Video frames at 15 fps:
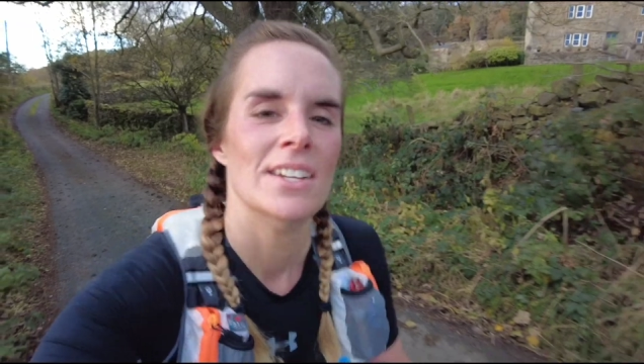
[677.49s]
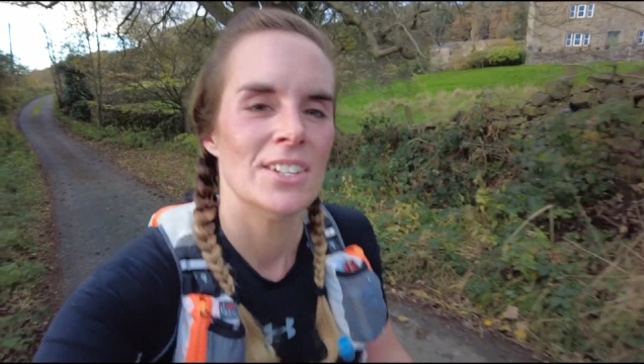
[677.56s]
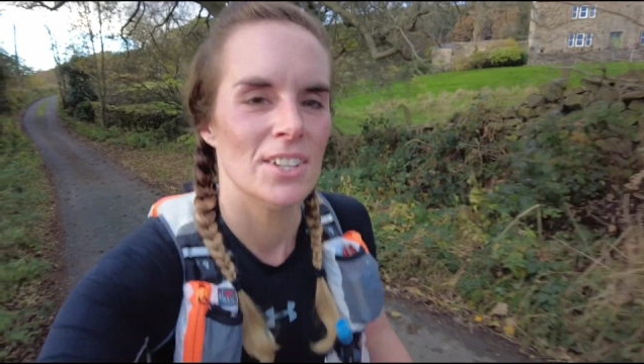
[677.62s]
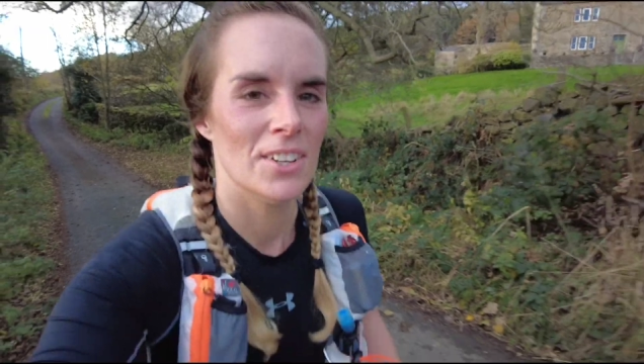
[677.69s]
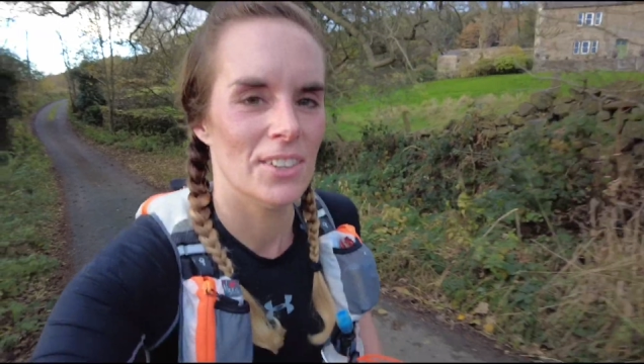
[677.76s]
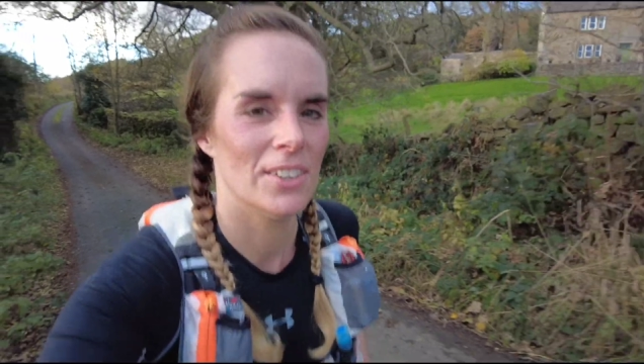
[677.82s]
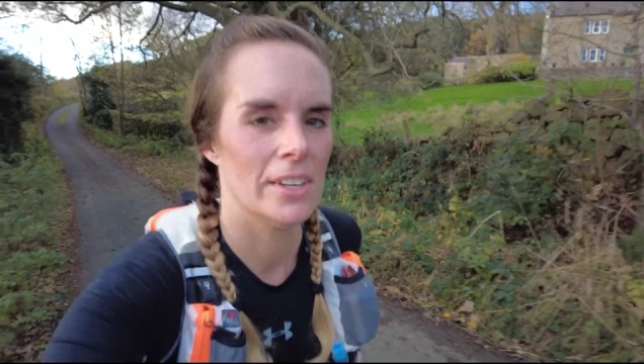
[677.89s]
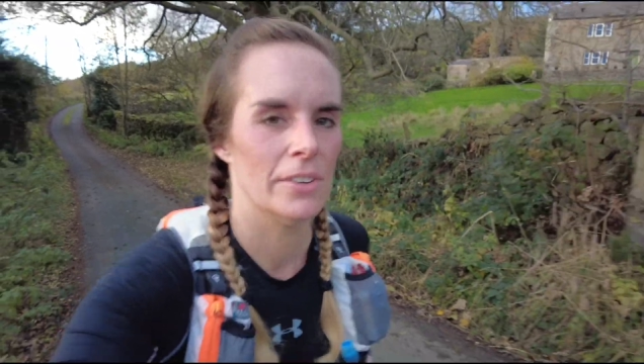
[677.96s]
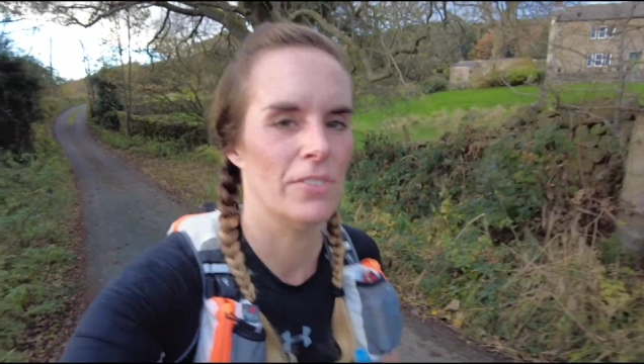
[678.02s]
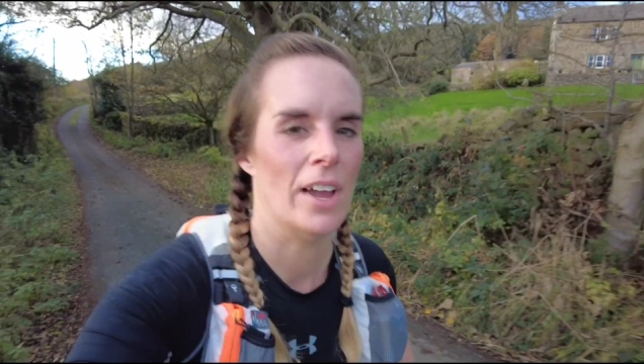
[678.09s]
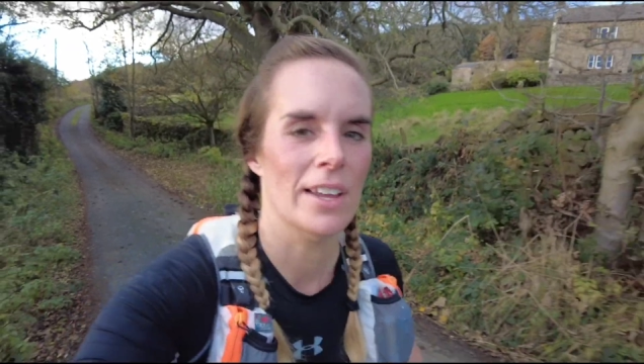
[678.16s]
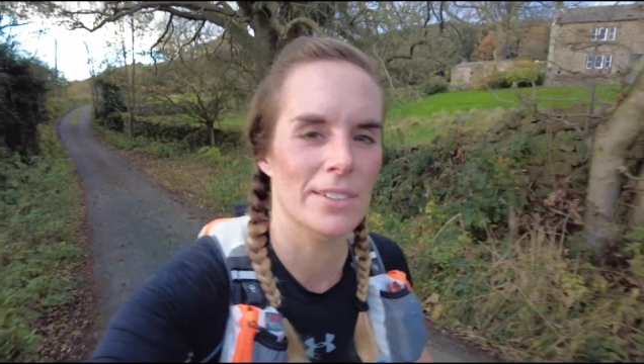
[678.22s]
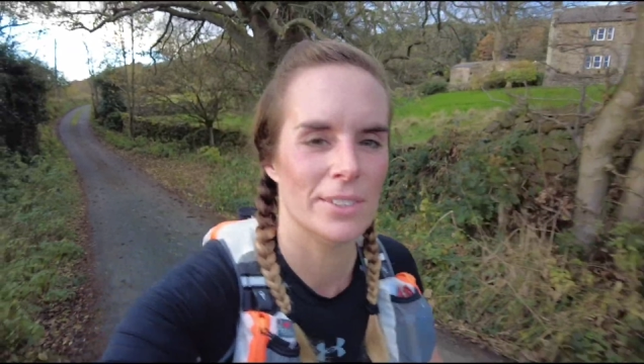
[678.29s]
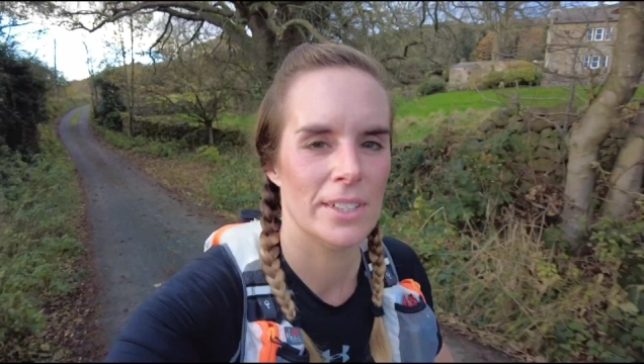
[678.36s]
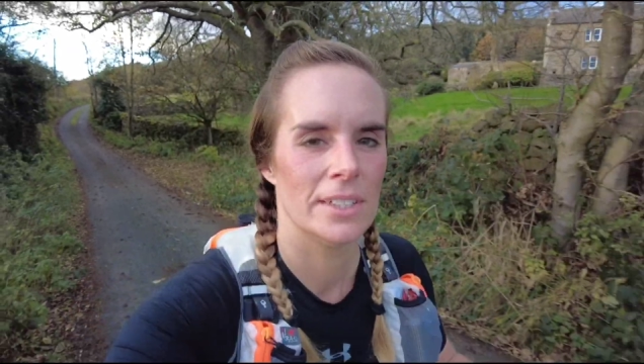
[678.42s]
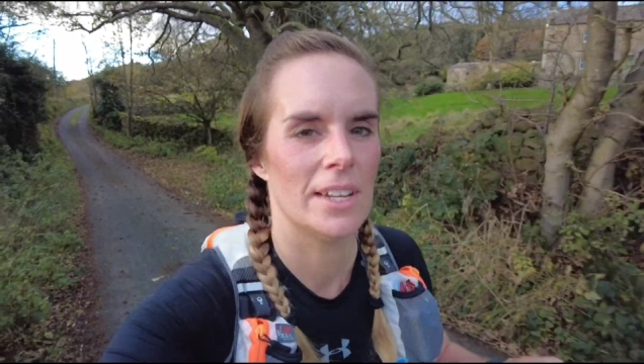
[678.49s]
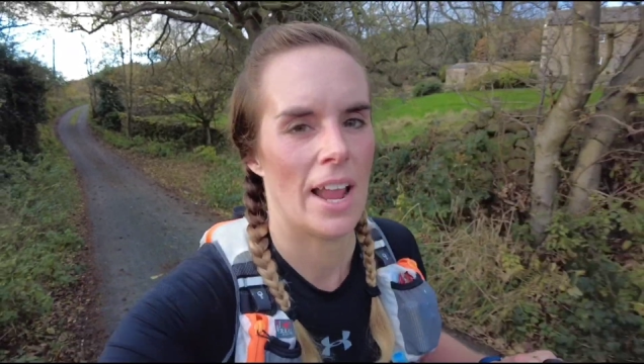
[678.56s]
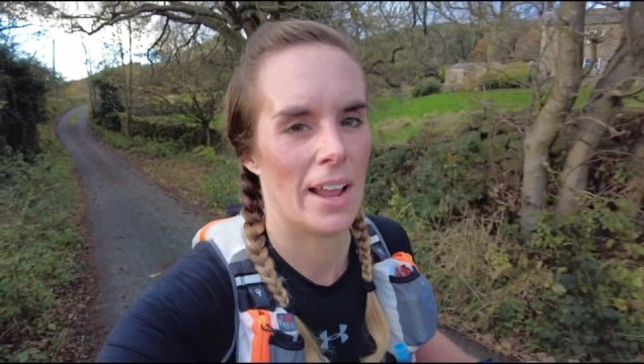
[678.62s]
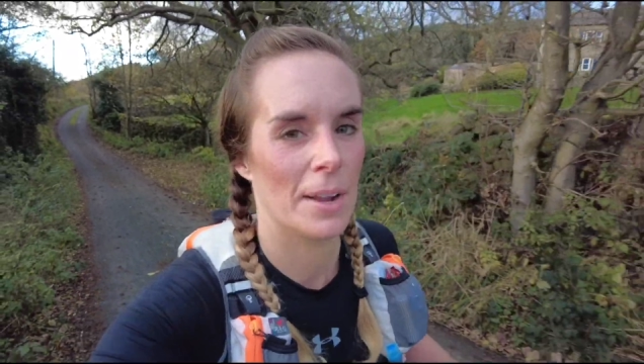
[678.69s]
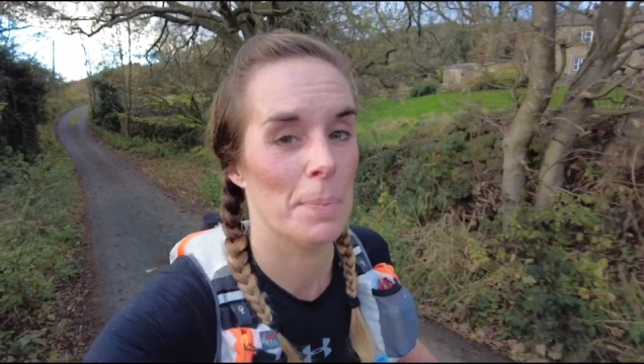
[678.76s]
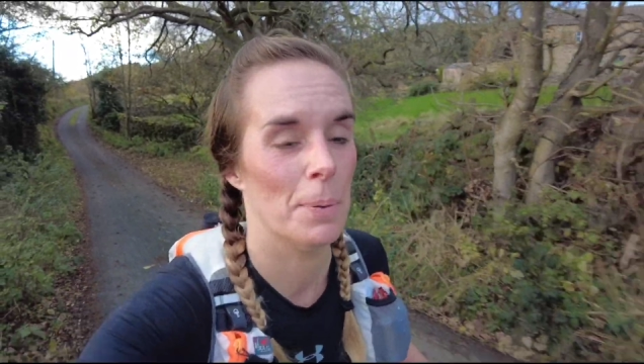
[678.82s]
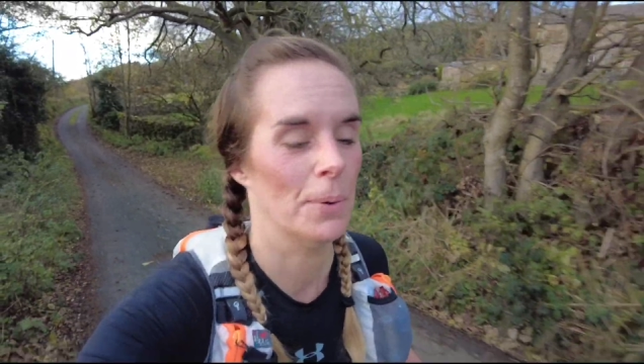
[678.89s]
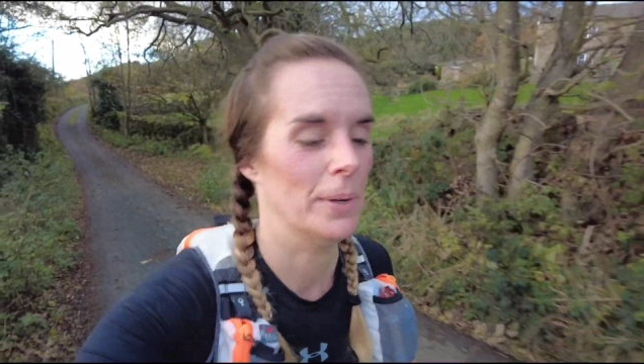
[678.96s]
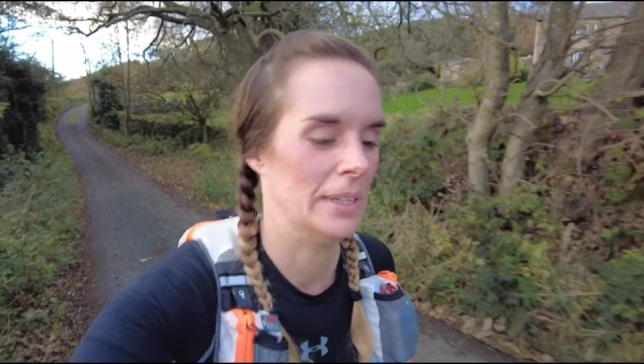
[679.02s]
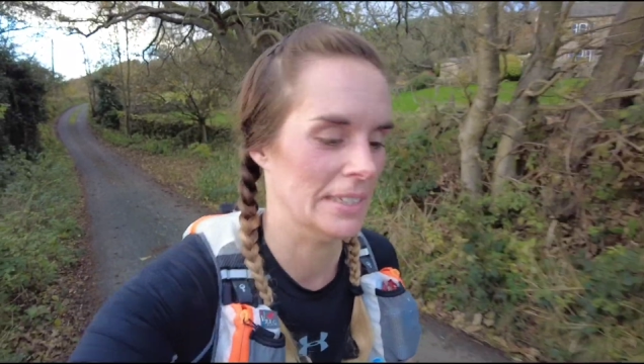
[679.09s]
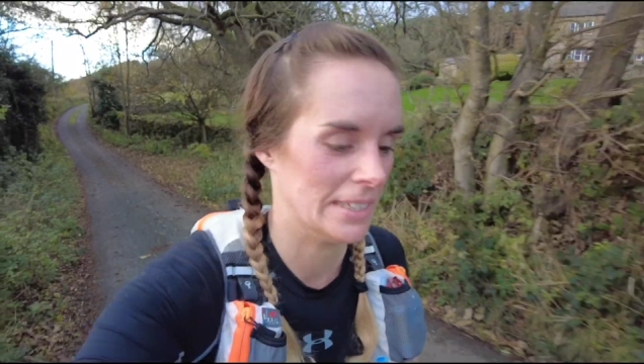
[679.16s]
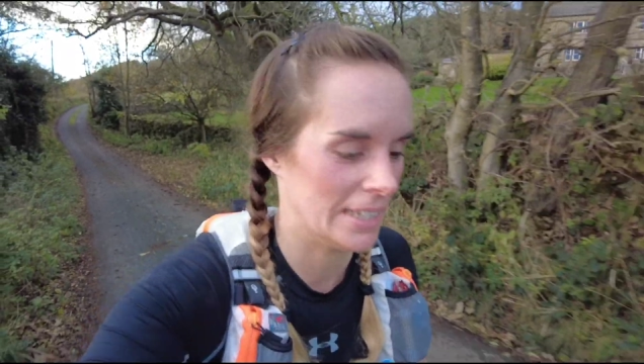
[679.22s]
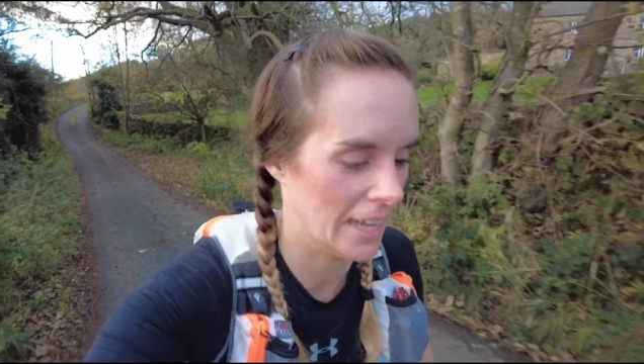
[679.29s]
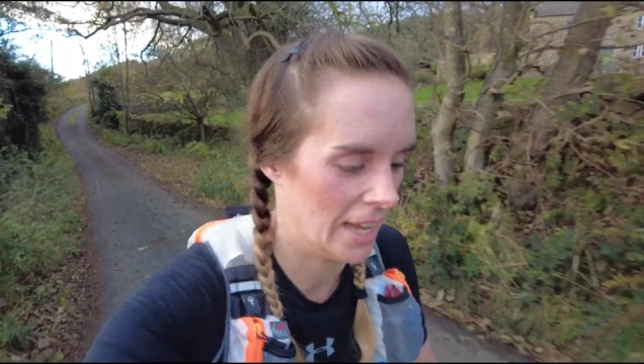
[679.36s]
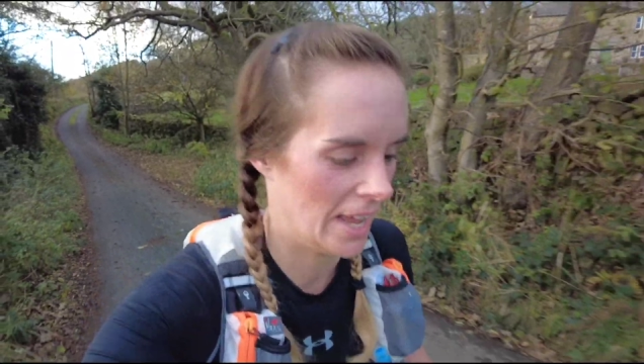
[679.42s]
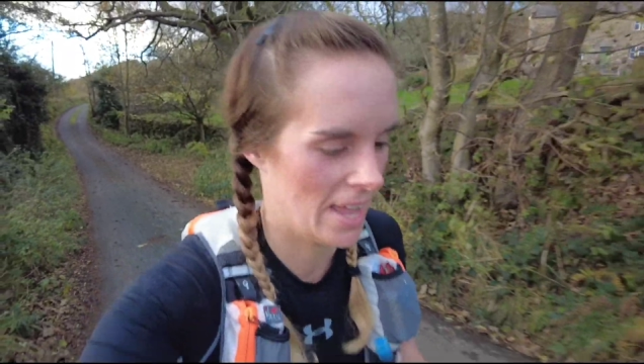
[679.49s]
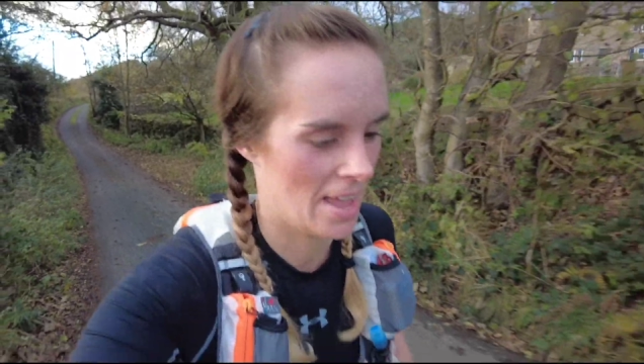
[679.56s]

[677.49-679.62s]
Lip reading: to the final checkpoint.